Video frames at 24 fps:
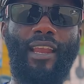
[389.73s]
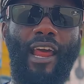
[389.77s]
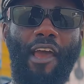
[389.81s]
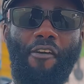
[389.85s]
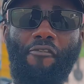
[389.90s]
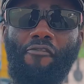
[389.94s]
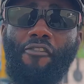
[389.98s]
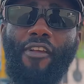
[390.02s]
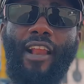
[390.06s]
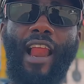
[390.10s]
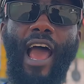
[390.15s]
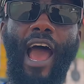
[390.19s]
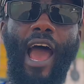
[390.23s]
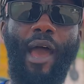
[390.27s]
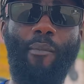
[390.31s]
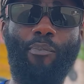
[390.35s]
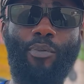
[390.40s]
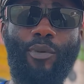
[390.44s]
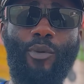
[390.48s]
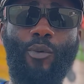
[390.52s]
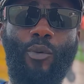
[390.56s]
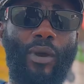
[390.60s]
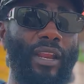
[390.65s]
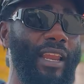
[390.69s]
I feel
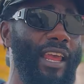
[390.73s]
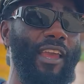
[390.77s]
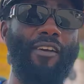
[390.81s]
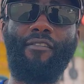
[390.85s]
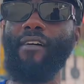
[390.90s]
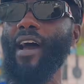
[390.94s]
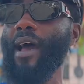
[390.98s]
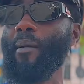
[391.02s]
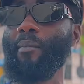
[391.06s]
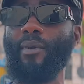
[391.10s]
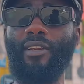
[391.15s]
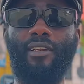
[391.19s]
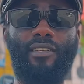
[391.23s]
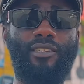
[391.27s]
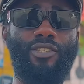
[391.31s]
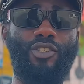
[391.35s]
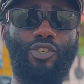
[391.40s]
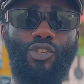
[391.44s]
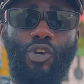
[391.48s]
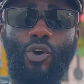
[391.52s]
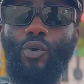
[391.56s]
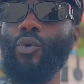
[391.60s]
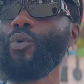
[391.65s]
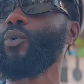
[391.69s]
happy whenever I'm in his
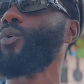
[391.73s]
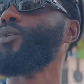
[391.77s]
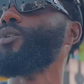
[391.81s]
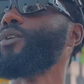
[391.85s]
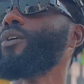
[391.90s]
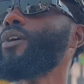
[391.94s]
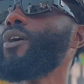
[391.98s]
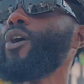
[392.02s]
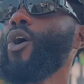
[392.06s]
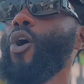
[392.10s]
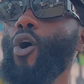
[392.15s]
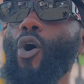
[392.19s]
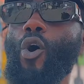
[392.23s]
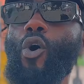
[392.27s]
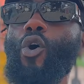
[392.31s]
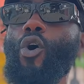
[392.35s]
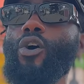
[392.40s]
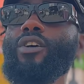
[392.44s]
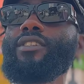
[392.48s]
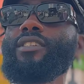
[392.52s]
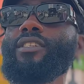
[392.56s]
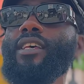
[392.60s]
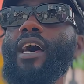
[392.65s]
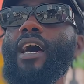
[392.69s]
show or
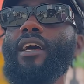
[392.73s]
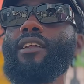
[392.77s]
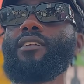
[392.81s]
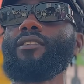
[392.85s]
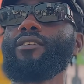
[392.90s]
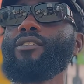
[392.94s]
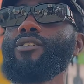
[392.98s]
concert.